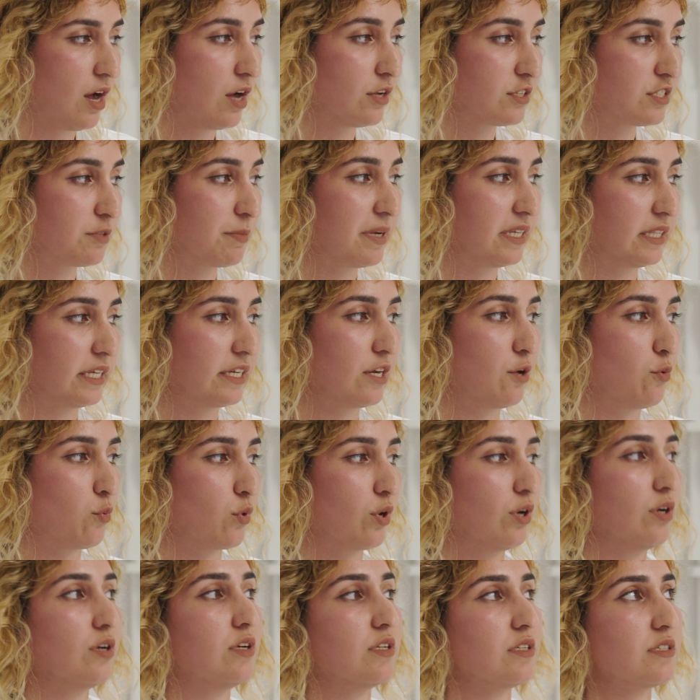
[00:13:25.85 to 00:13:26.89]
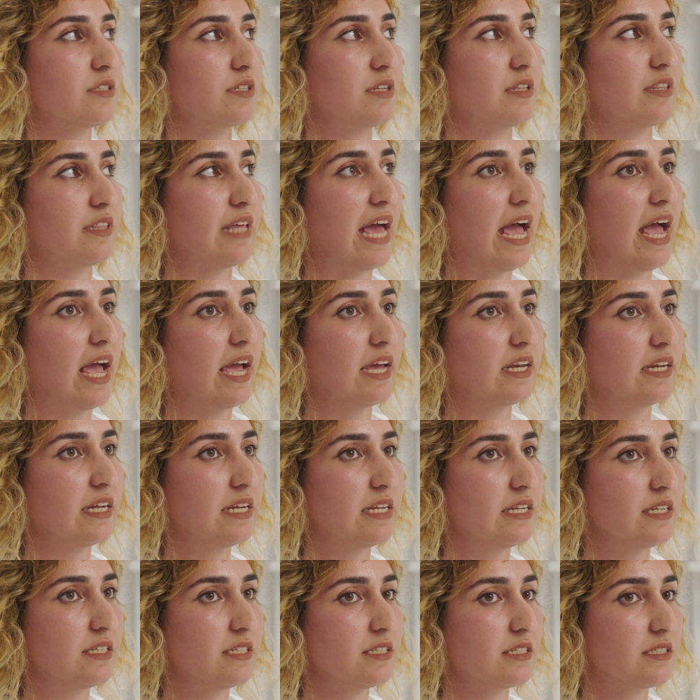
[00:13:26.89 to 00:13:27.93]
Ultimately, a world that
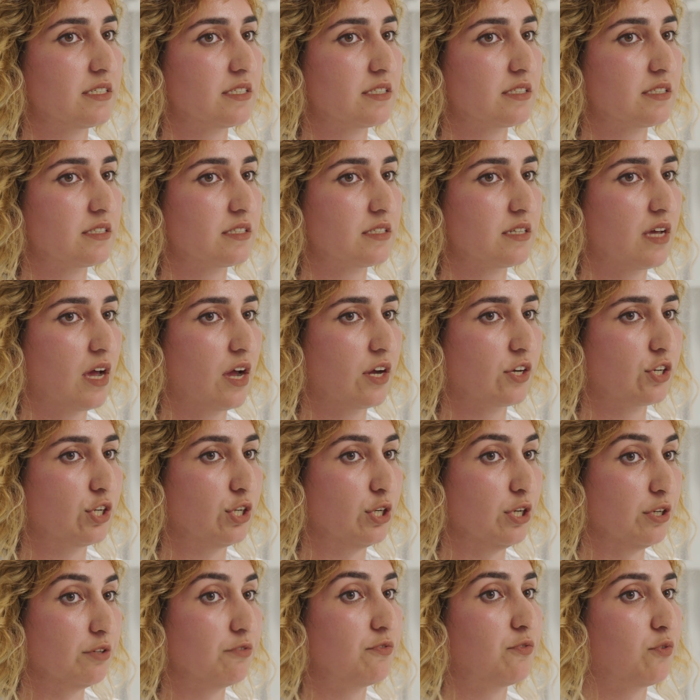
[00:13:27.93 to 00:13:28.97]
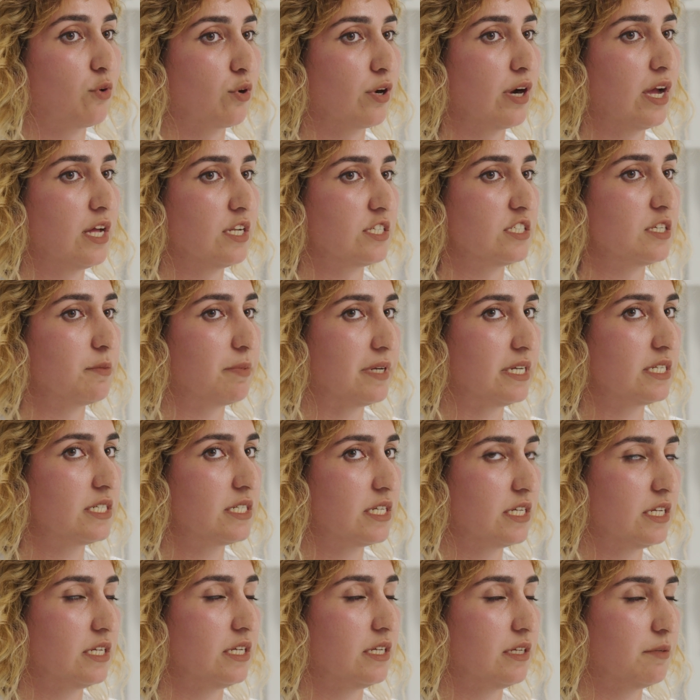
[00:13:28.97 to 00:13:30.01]
is good for
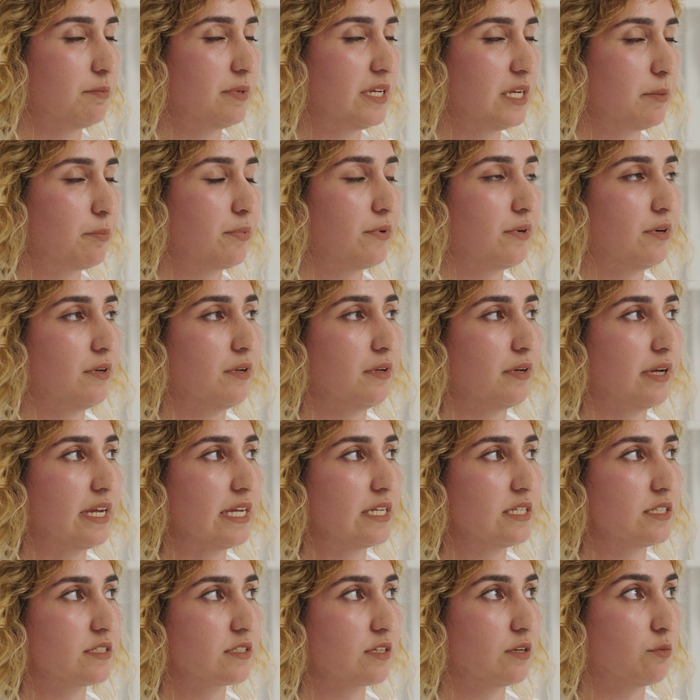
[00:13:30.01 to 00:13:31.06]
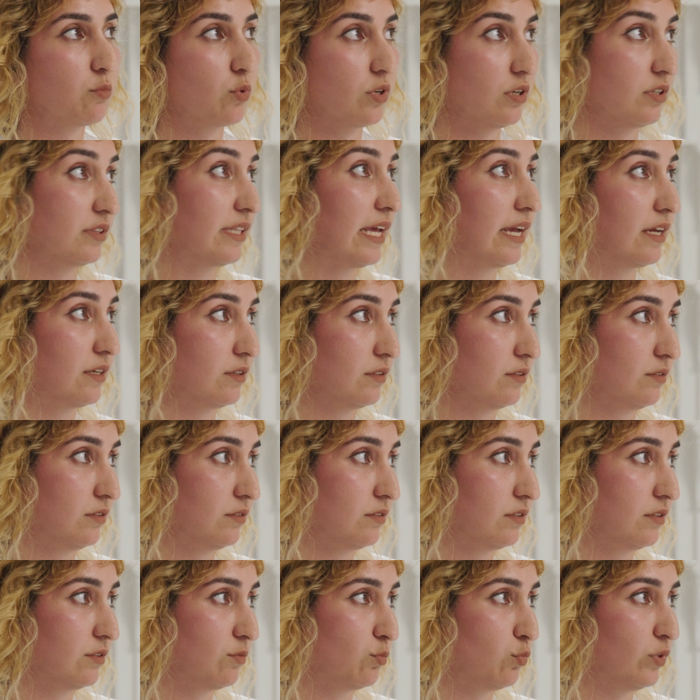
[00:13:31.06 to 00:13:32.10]
LGBT people is a world that
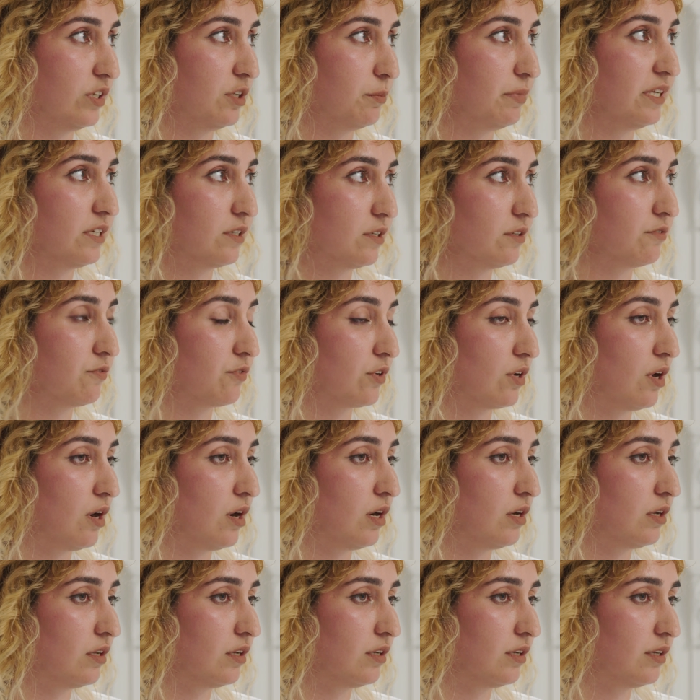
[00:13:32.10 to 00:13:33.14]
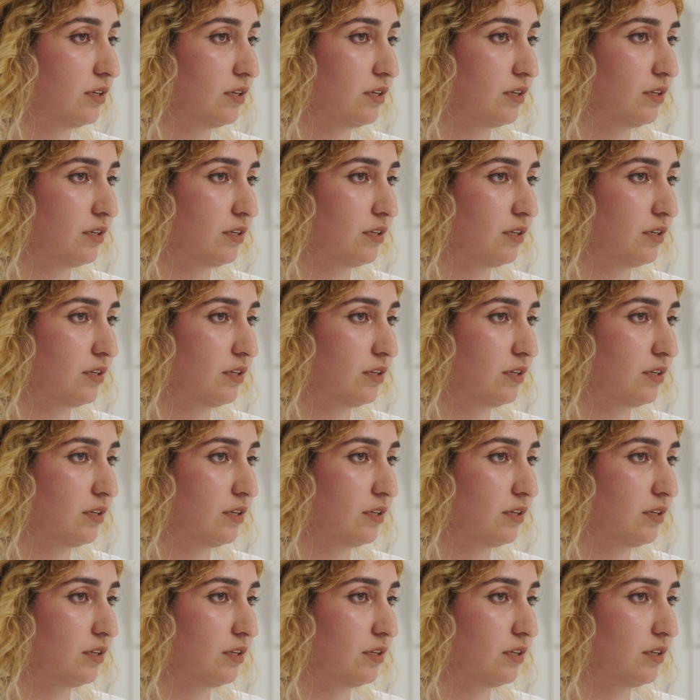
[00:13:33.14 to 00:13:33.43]
will be good for all.